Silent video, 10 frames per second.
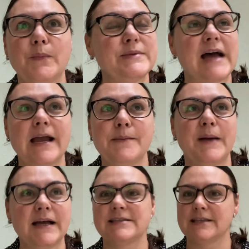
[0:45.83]
Time
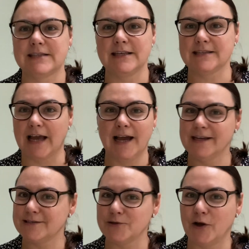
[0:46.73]
passes, this guy
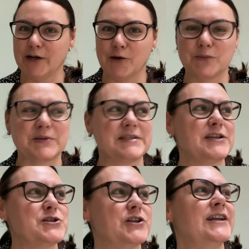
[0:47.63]
is not in a good
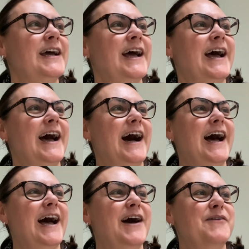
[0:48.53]
position.
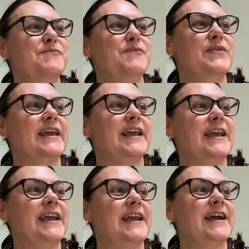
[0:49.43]

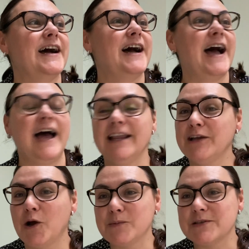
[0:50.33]
A
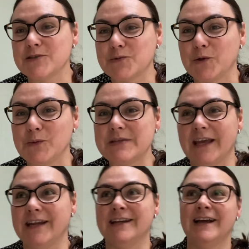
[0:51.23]
helicopter swoops
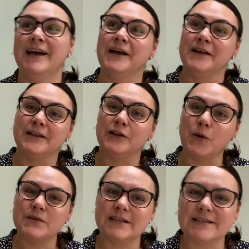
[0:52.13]
in,
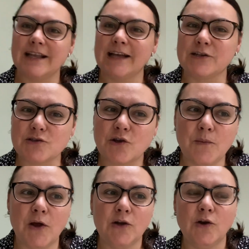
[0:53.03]
lowers its ladders.
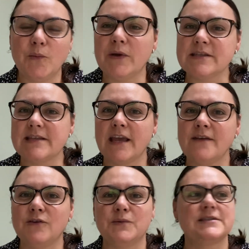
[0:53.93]
Come on up, we'll
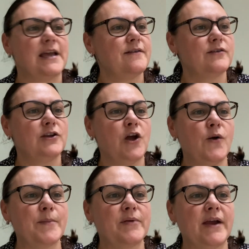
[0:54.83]
save you. No,
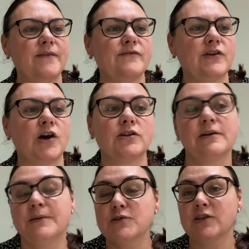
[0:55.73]
I'm praying for God.
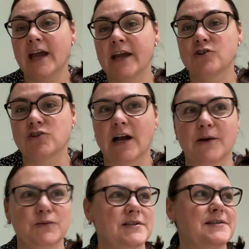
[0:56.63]
So the guy
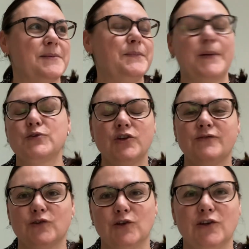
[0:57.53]
drowns. I'm sure
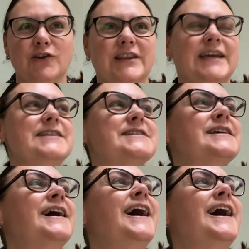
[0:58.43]
you've all heard this.